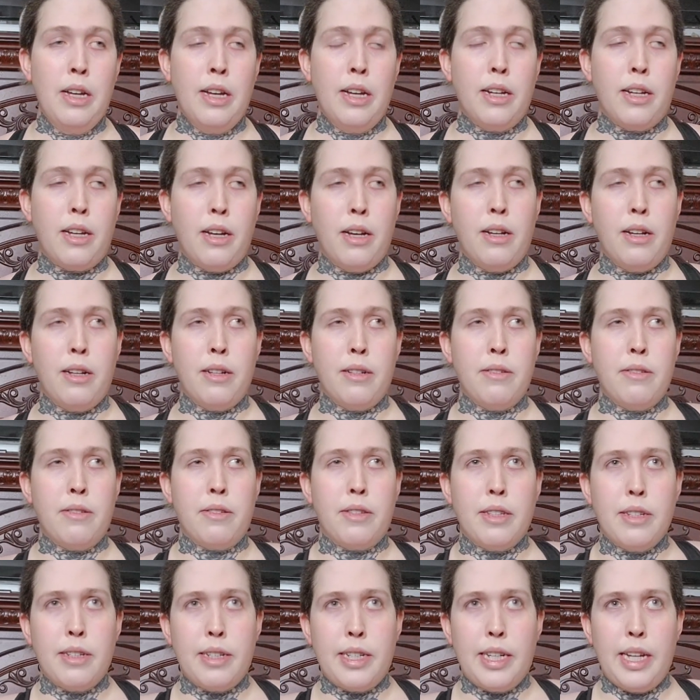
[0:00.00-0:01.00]
guns,
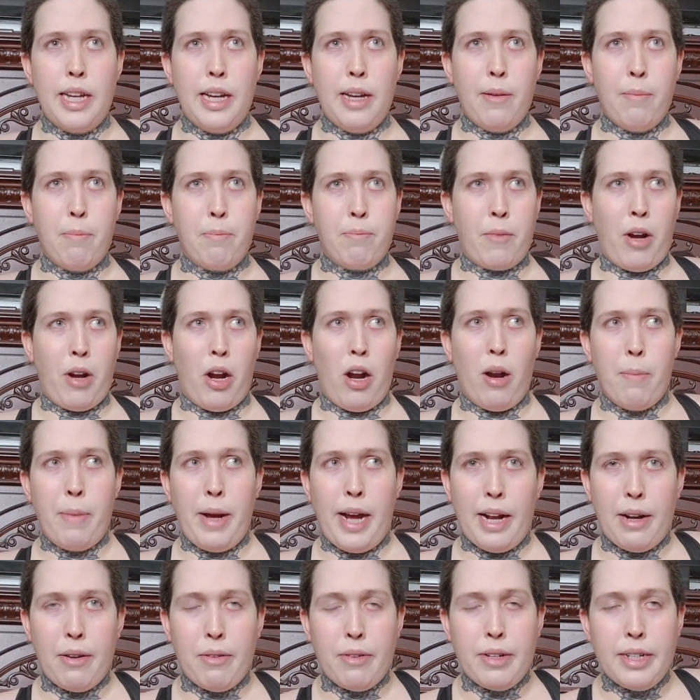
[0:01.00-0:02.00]
the car
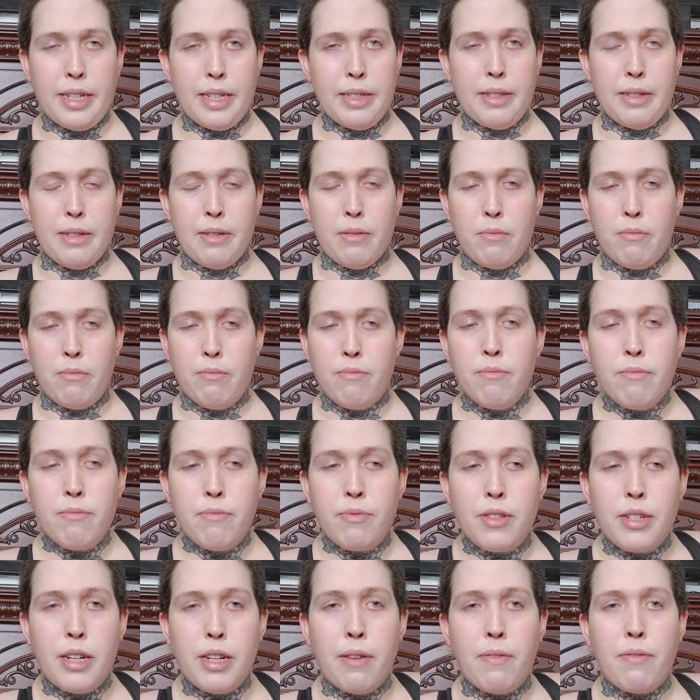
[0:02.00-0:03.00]
battery, the
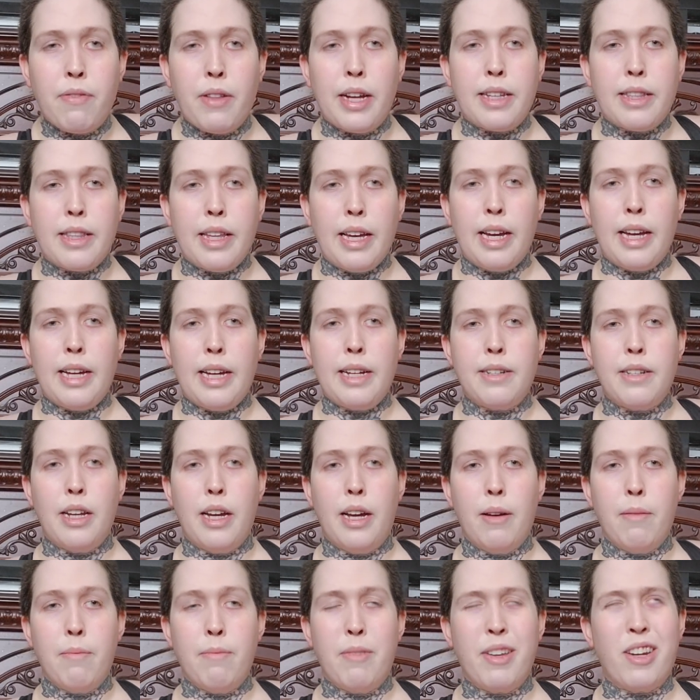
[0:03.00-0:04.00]
stuff like that.
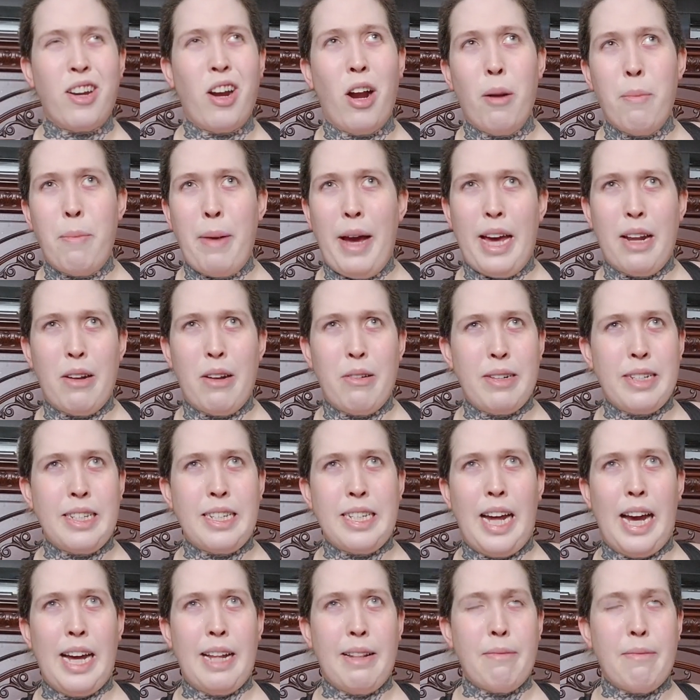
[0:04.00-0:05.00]
The car battery is
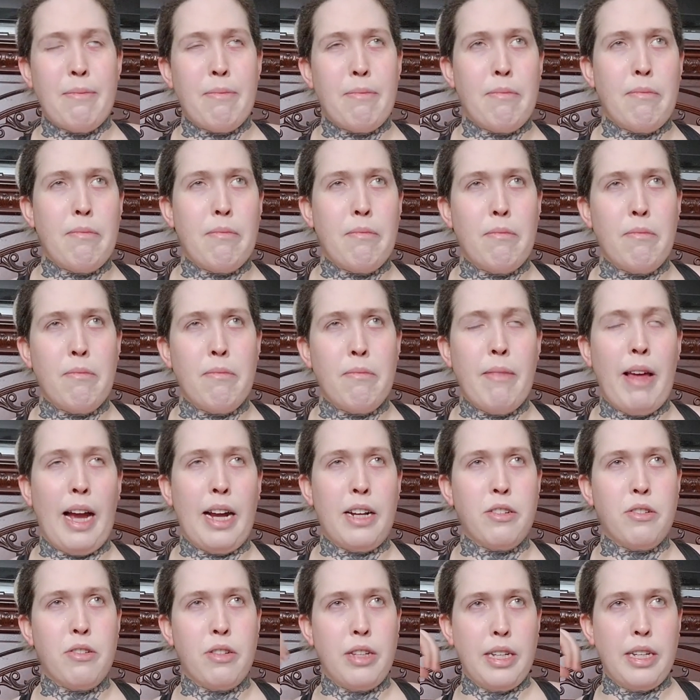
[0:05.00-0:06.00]
not
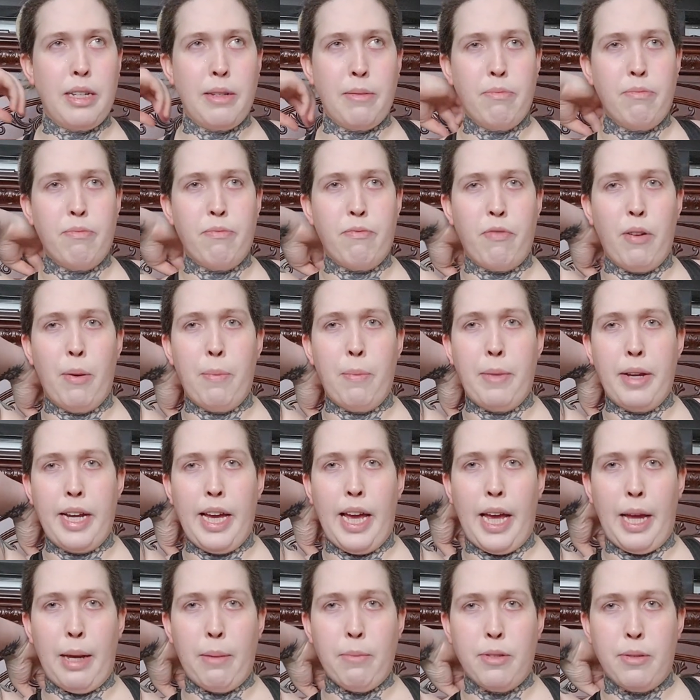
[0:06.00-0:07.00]
actually from the
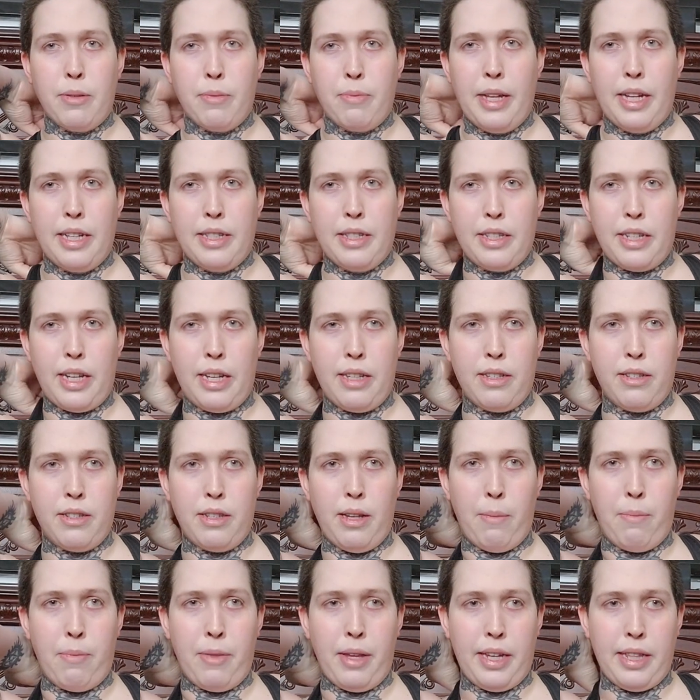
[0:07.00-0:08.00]
games. That's
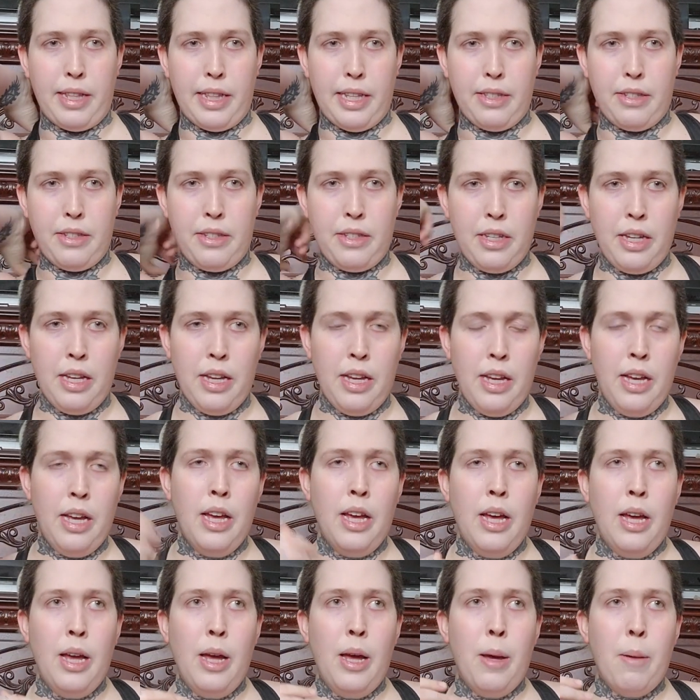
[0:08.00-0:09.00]
something that's
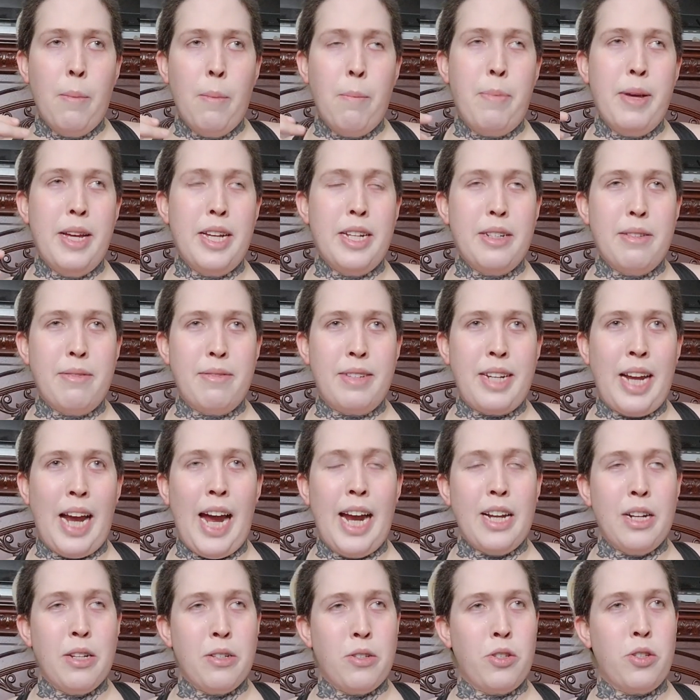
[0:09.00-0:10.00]
been
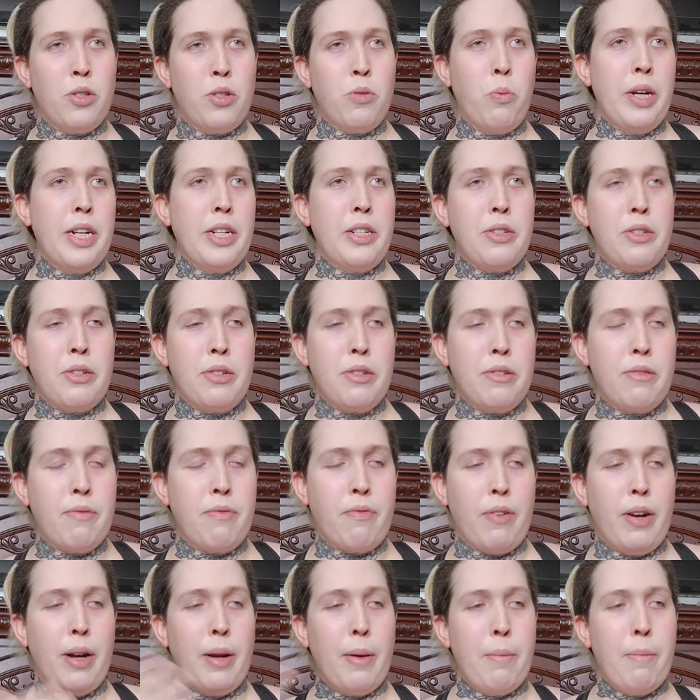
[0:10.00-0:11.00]
kind of switched
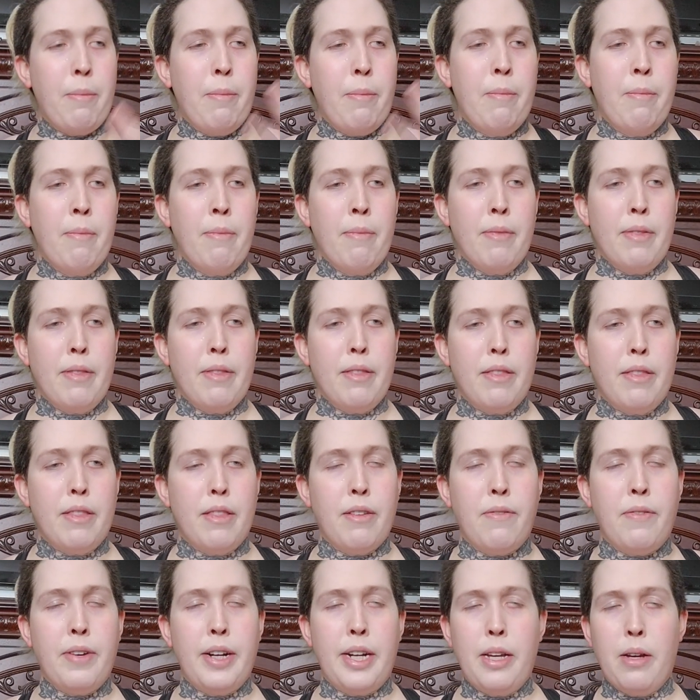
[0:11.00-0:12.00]
from the
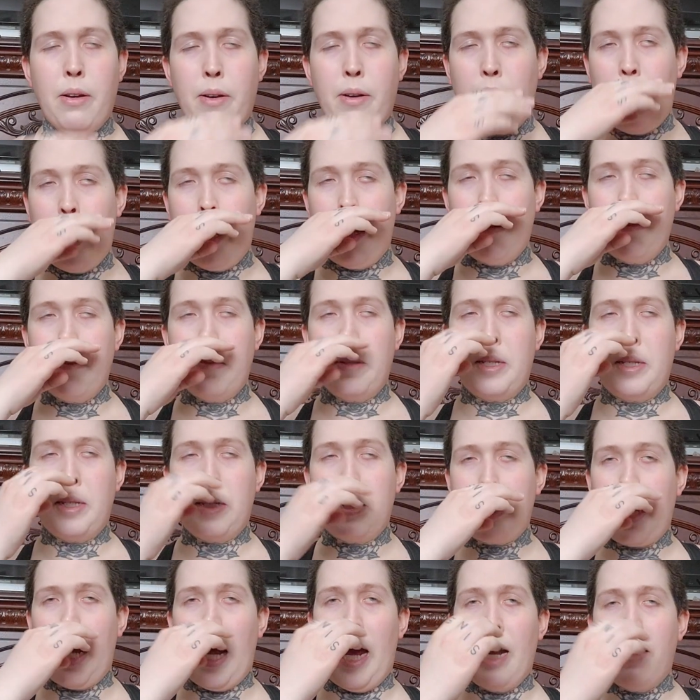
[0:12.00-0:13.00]
video games,
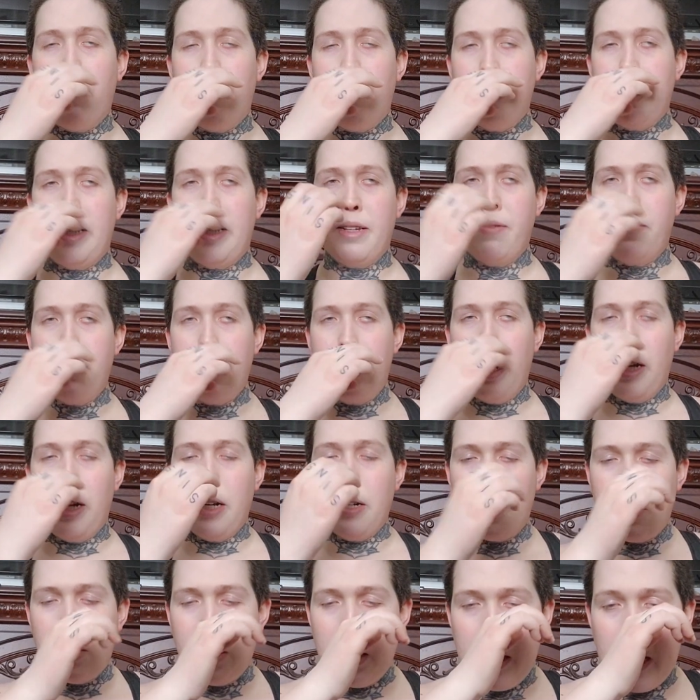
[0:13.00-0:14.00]
kind of a
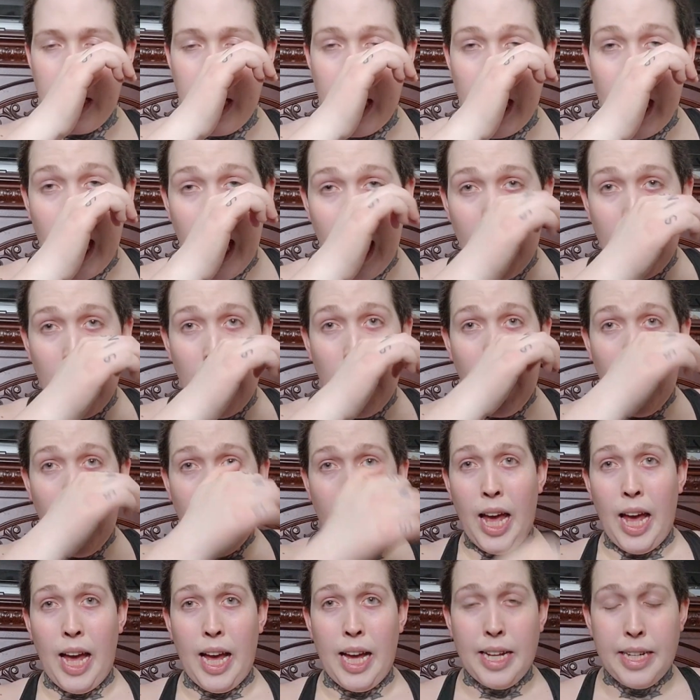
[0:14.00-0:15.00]
deviation.
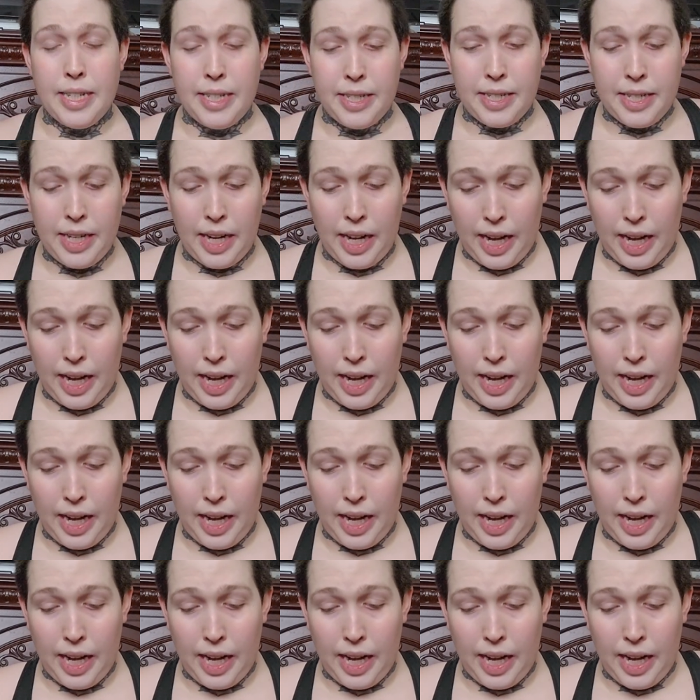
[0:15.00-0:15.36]
And